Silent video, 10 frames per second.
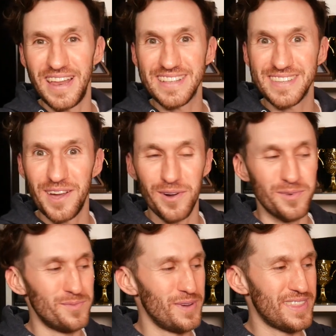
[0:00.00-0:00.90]
let's get
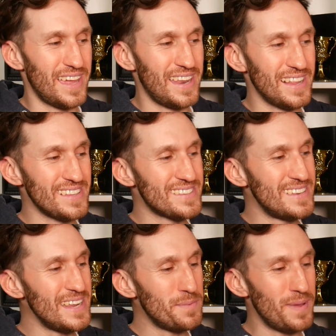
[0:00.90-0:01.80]
on with a little
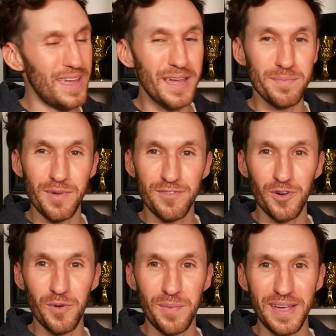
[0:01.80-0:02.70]
sneak peek
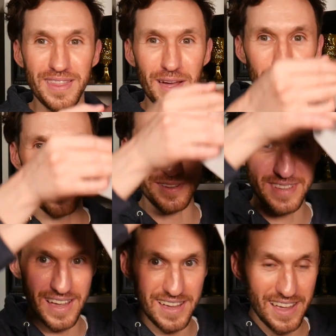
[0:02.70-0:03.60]
before we begin the
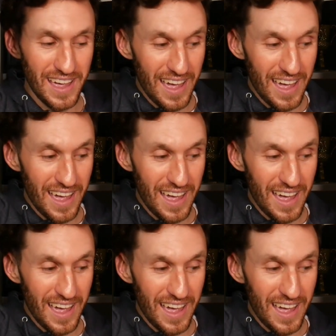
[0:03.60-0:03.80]
unboxing.